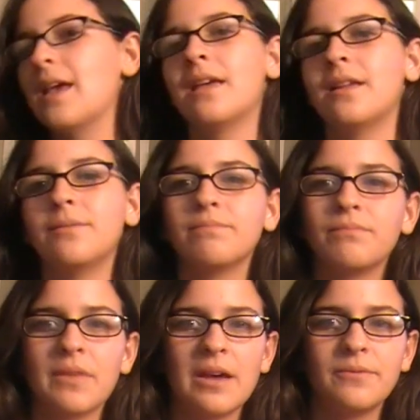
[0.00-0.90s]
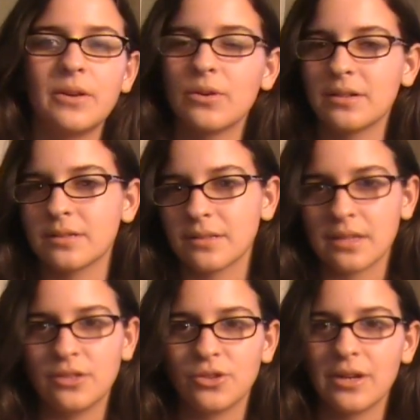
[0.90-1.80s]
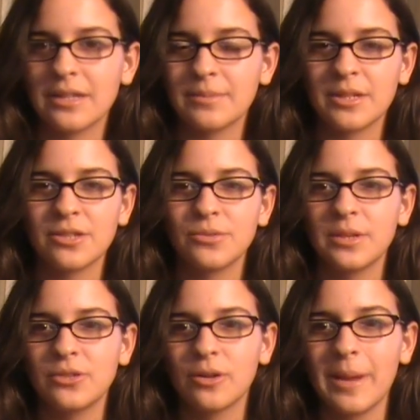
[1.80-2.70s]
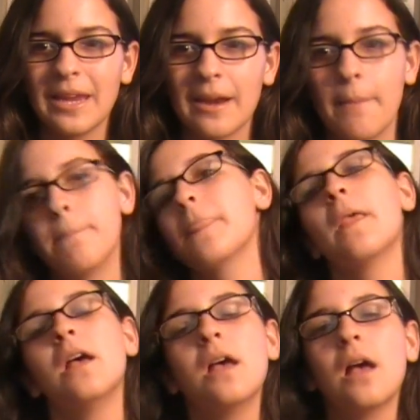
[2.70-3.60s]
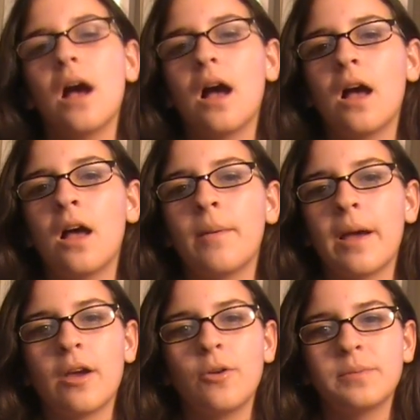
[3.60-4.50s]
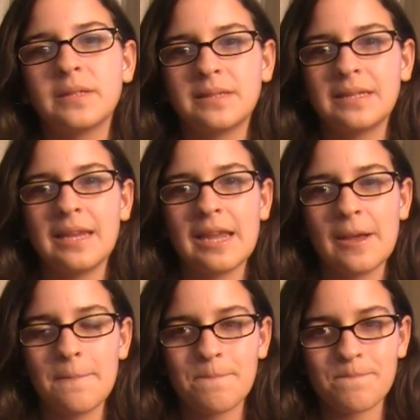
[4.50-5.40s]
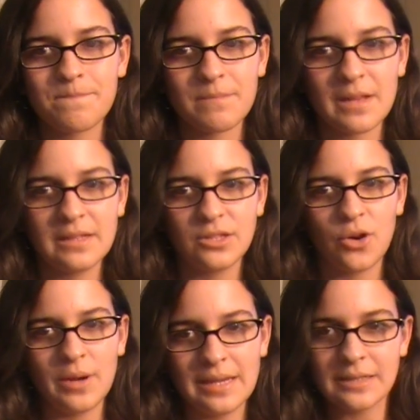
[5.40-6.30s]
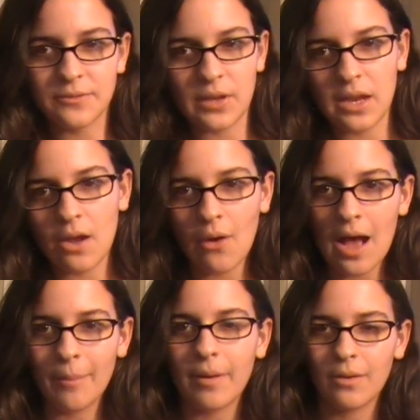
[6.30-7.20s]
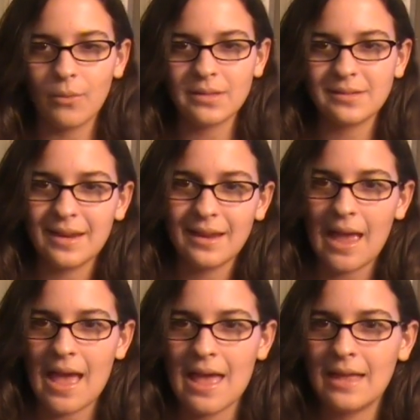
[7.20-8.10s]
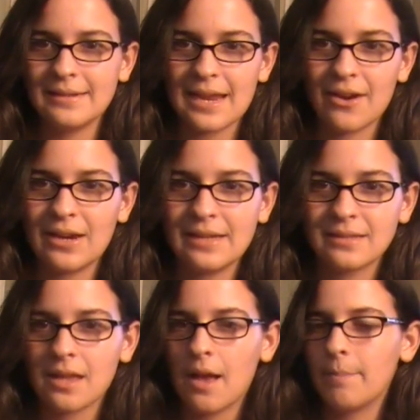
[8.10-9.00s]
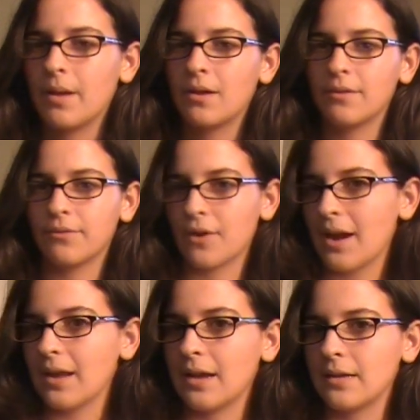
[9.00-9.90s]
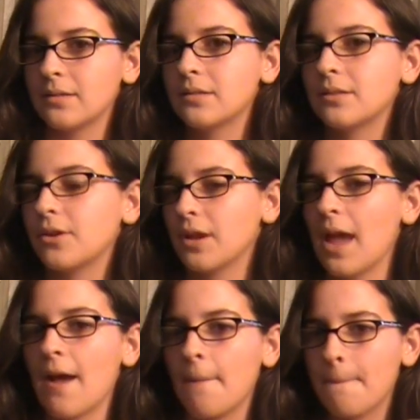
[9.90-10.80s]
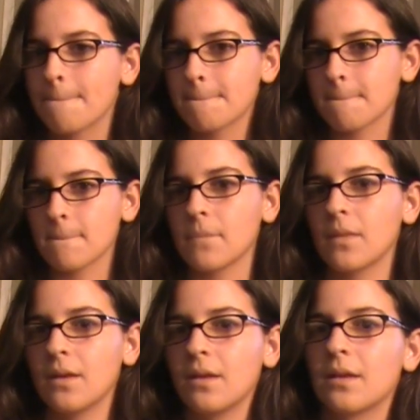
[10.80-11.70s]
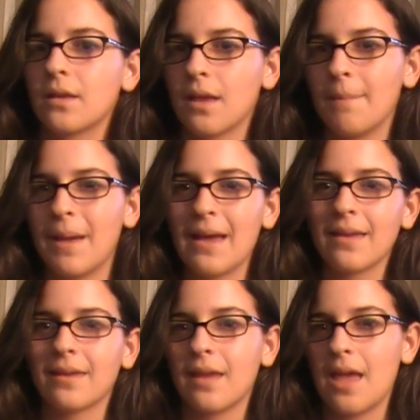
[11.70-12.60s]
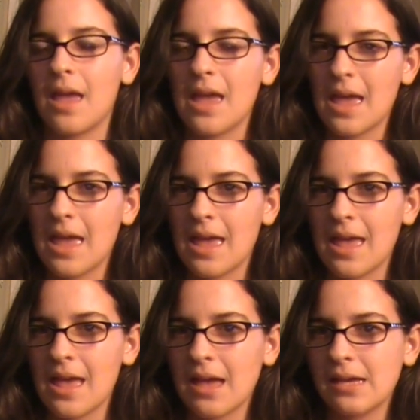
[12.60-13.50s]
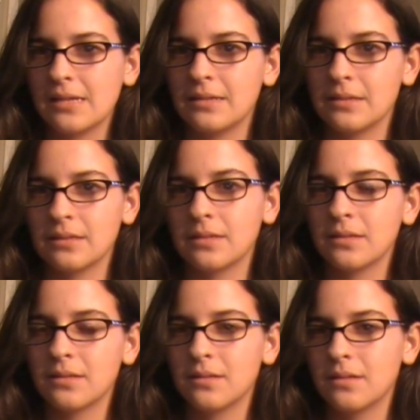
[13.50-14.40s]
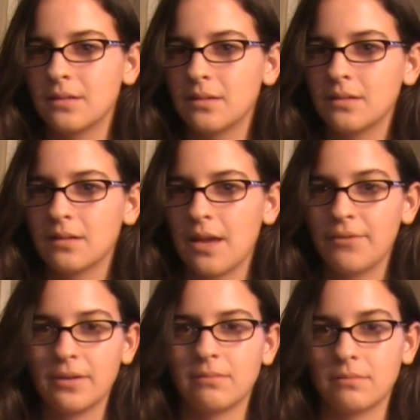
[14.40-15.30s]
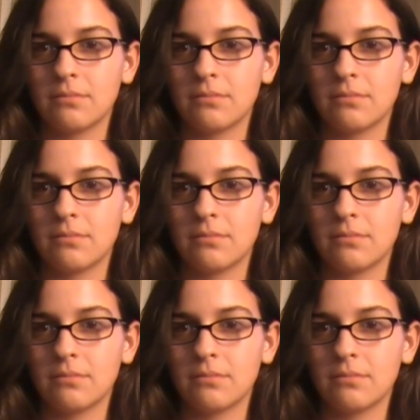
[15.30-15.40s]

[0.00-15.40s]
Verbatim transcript: and that viewers enjoy it as much as we enjoy making them. Um, I hope to see Zoe's video up on Wednesday and Darian's up on Friday. So yeah, come back and have fun.